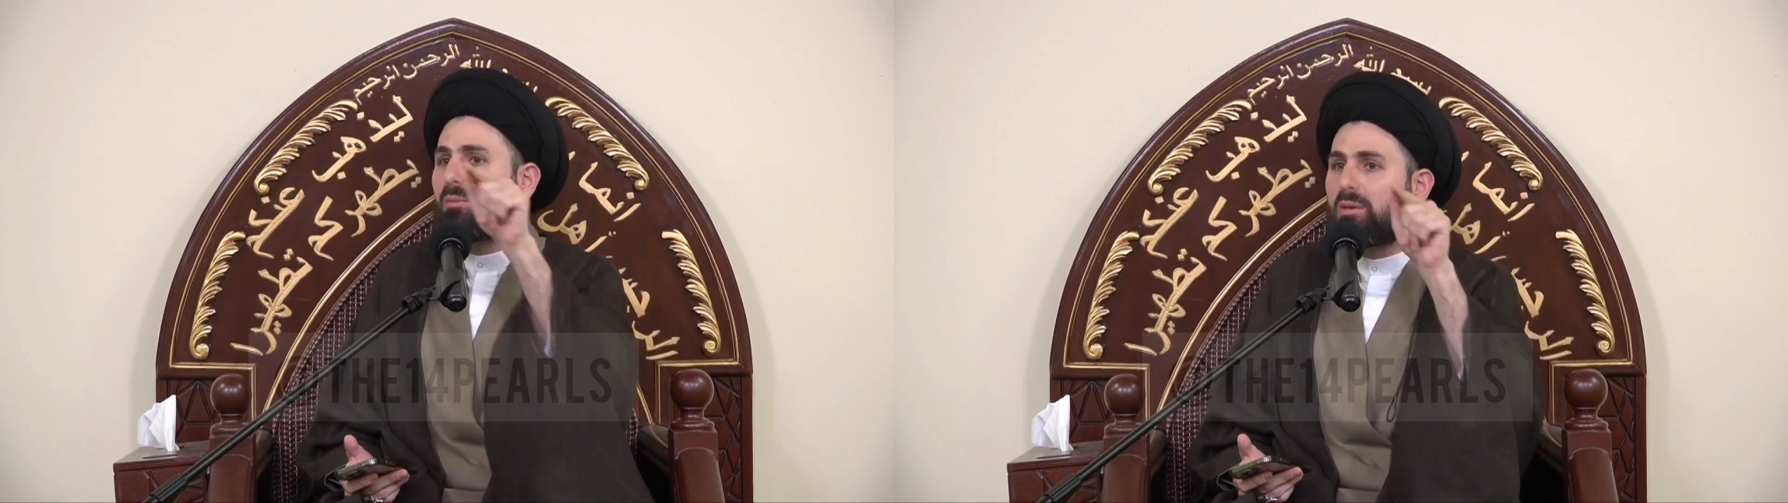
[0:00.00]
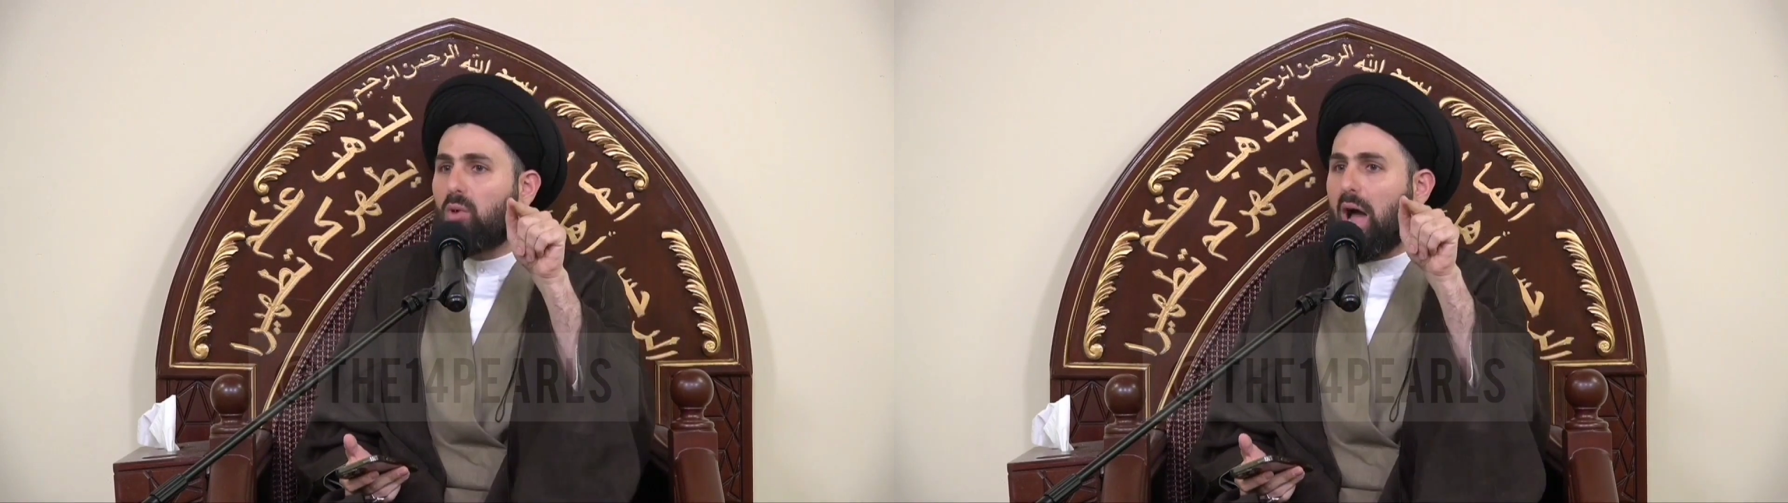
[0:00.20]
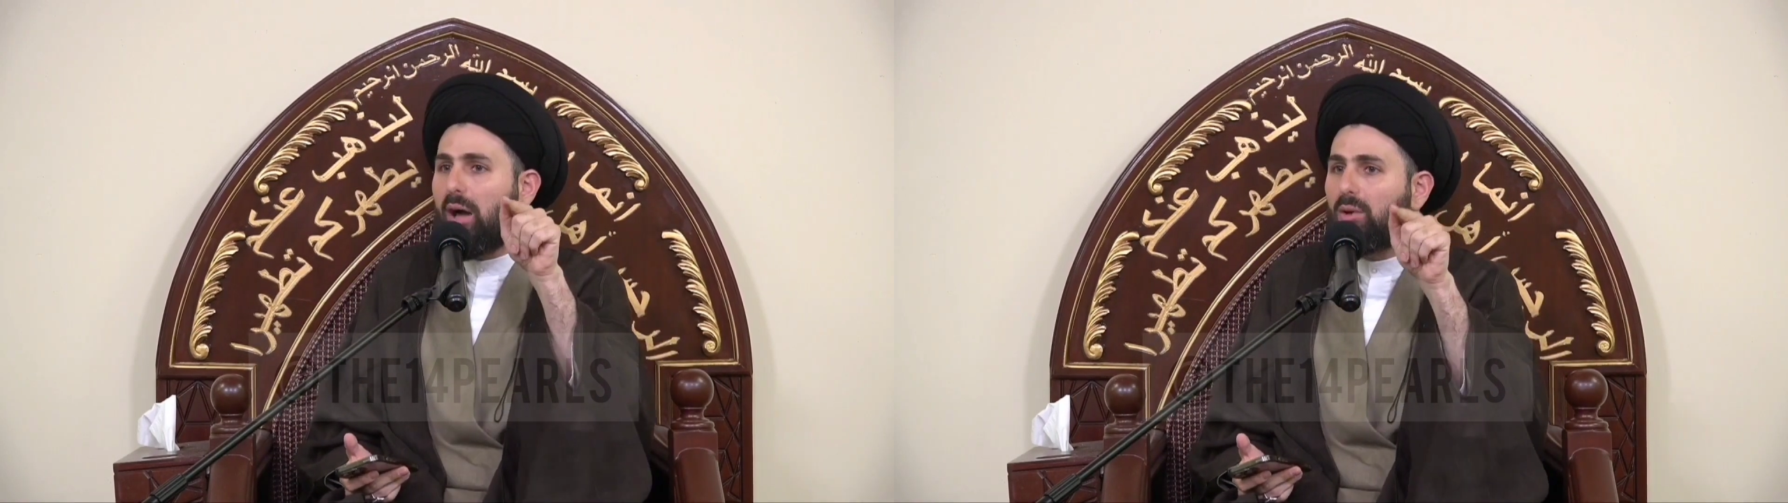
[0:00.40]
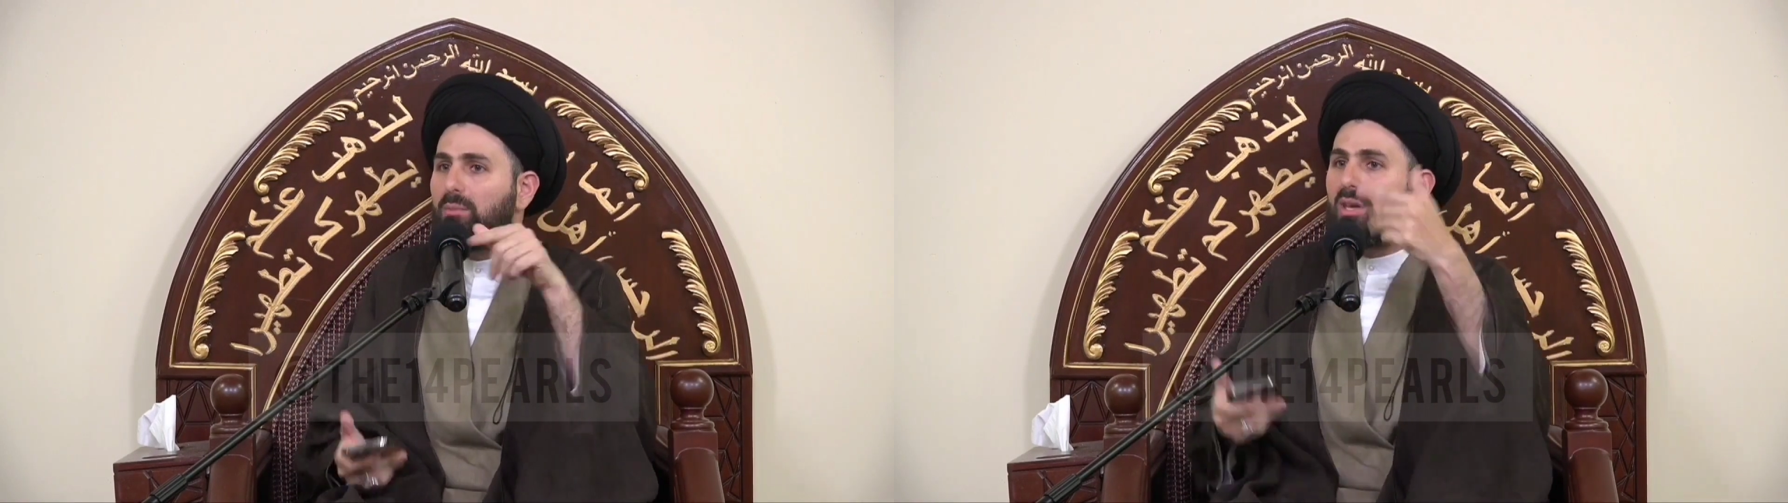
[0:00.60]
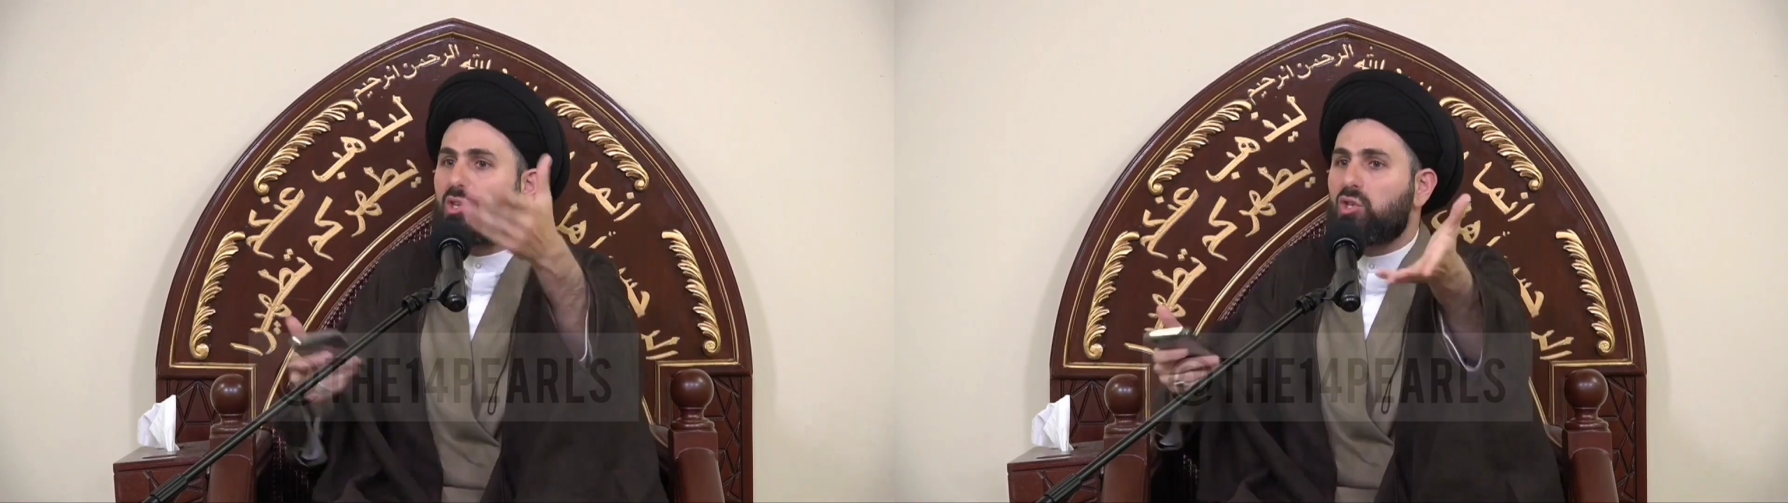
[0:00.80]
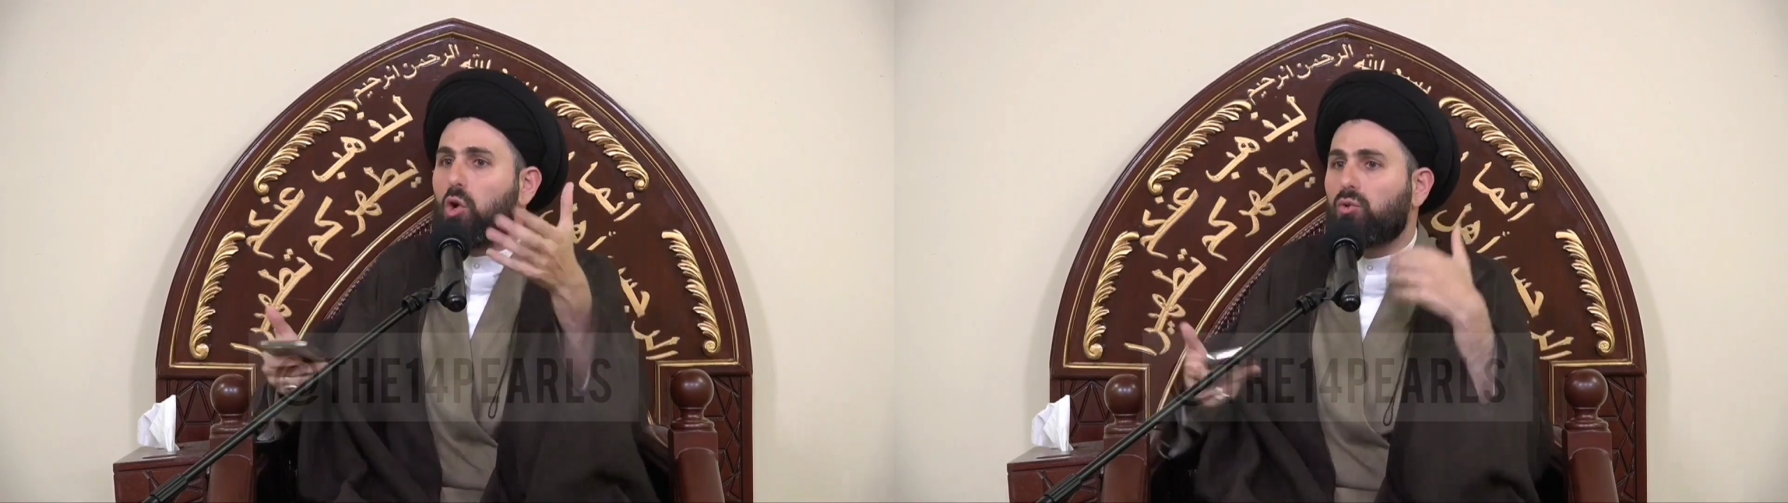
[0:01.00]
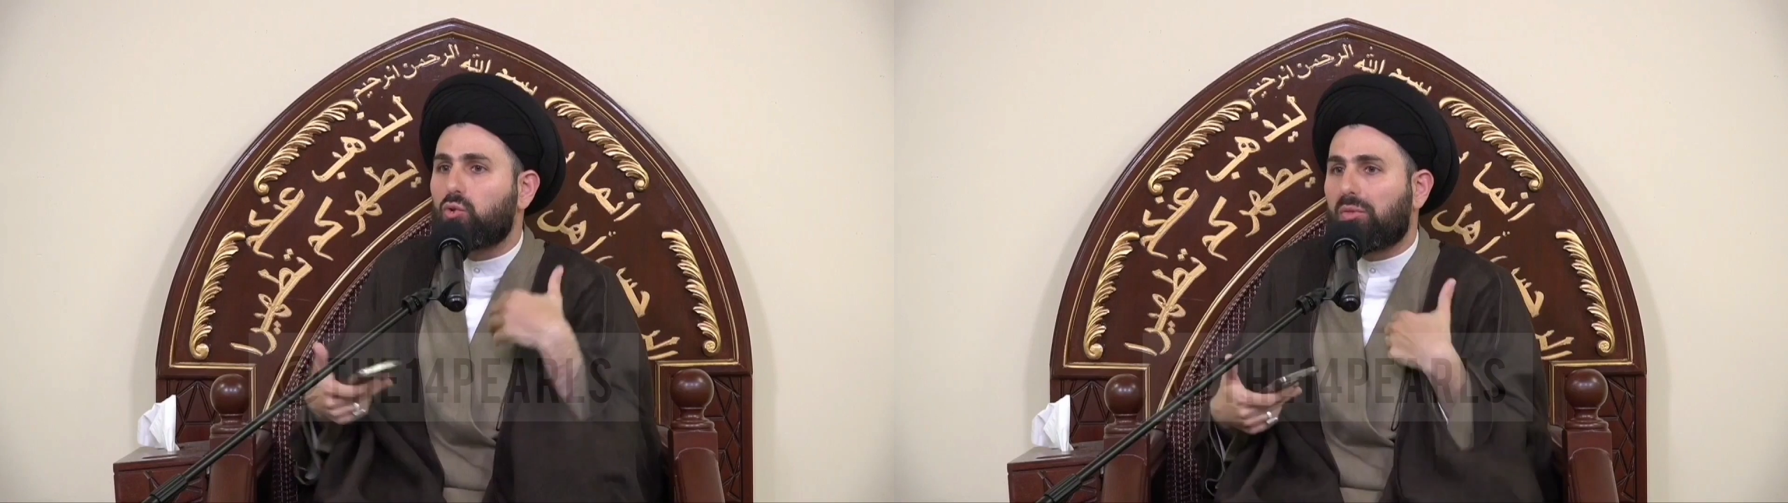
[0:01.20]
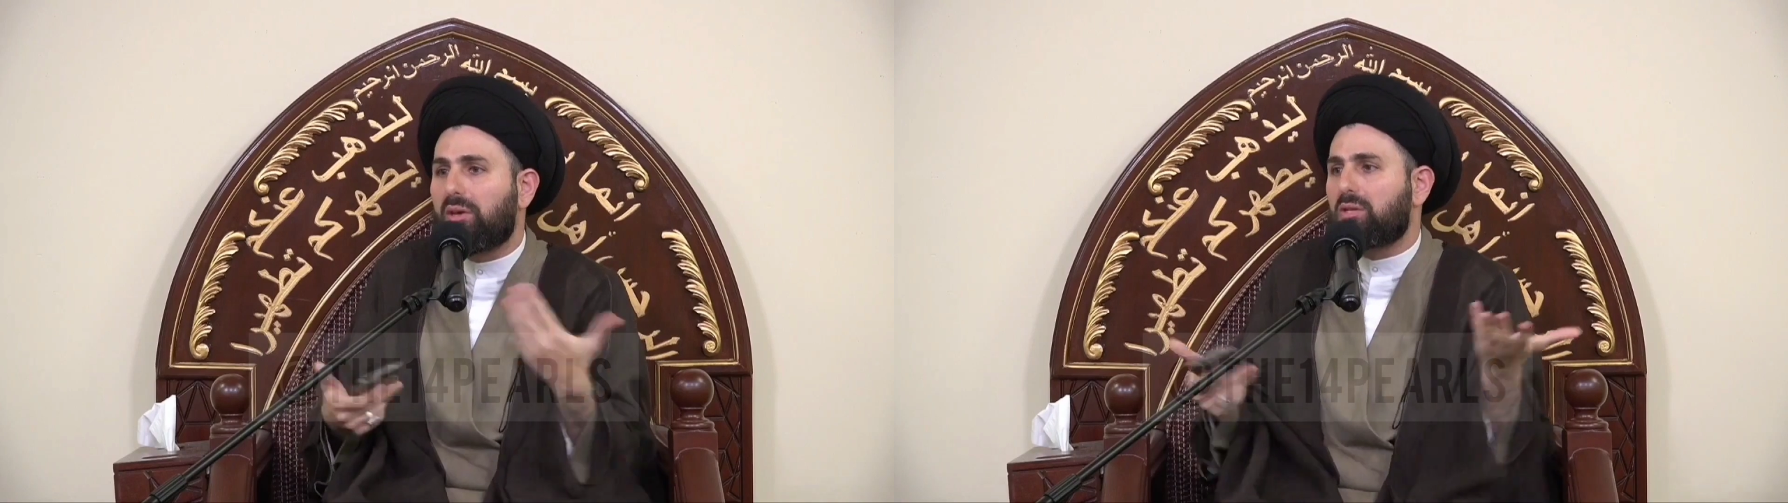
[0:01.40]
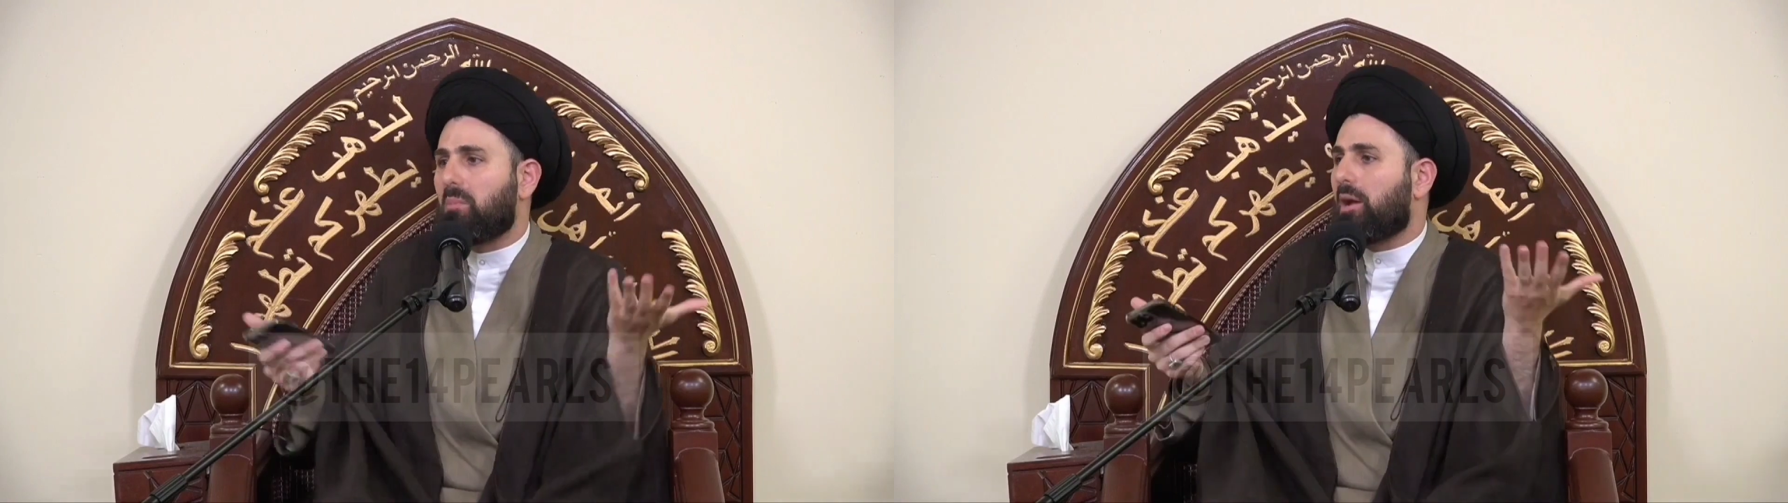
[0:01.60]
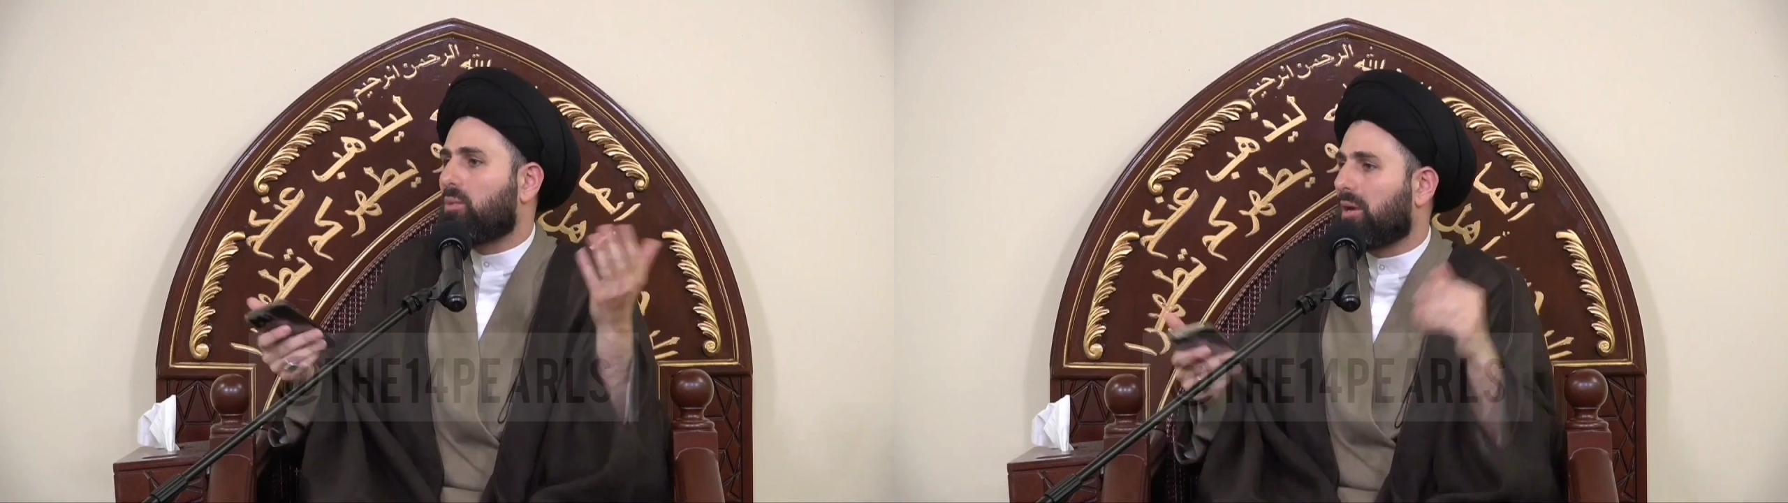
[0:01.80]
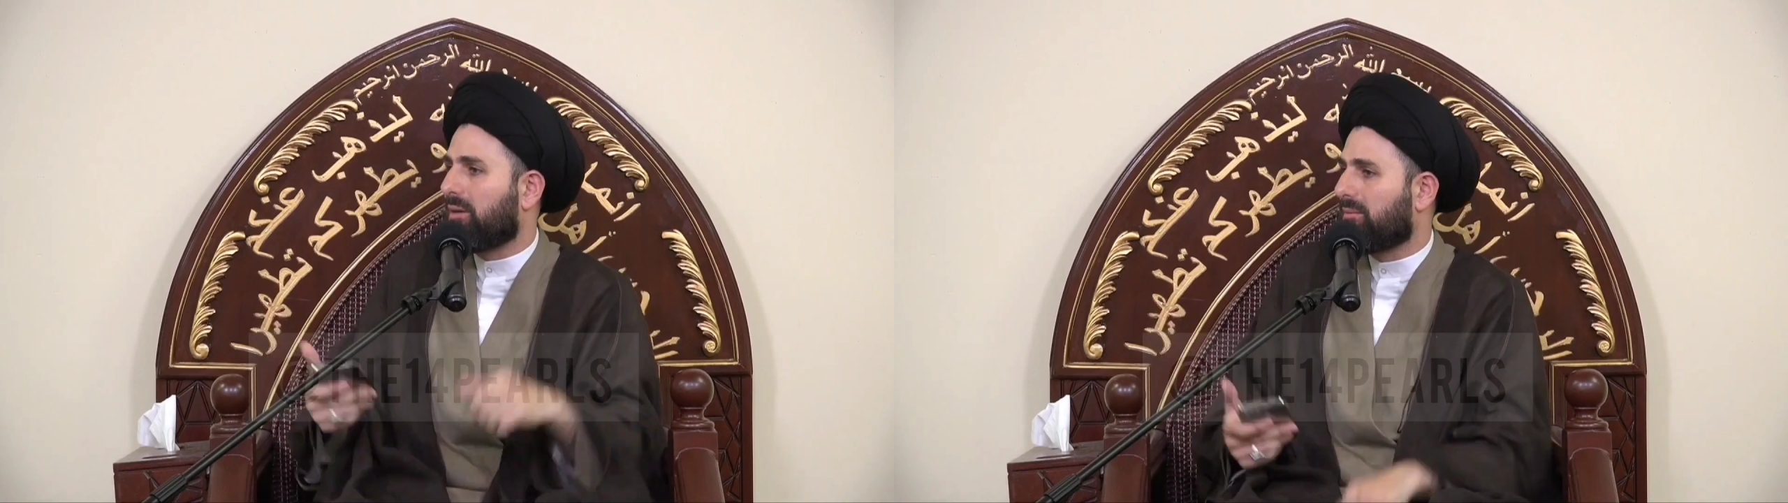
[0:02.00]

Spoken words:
ibn Muawiyah because you don't do things my way.